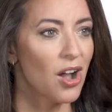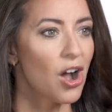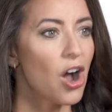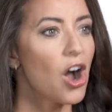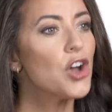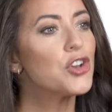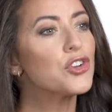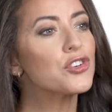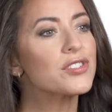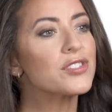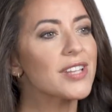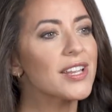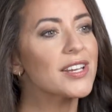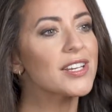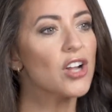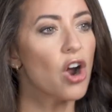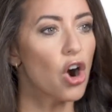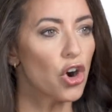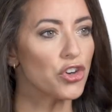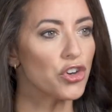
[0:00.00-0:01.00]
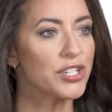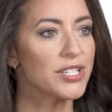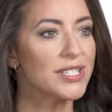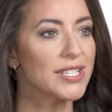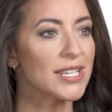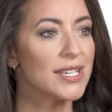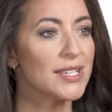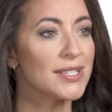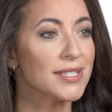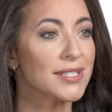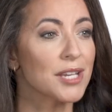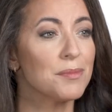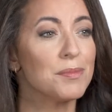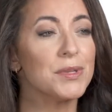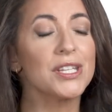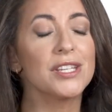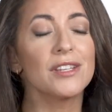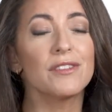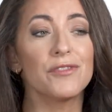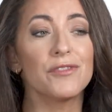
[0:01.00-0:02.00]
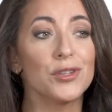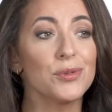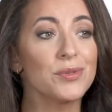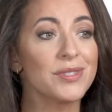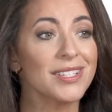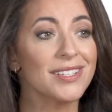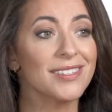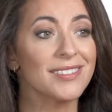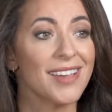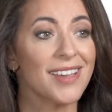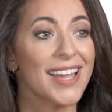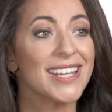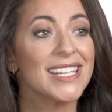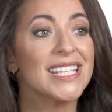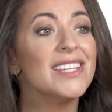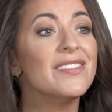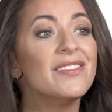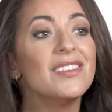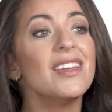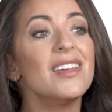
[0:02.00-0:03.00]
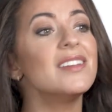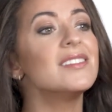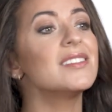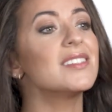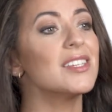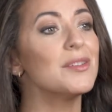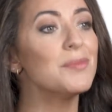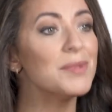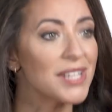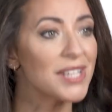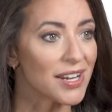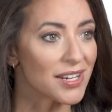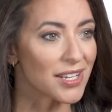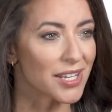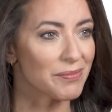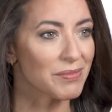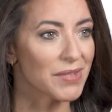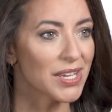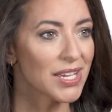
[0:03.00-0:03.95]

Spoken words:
Understanding heart disease can be confusing and even intimidating.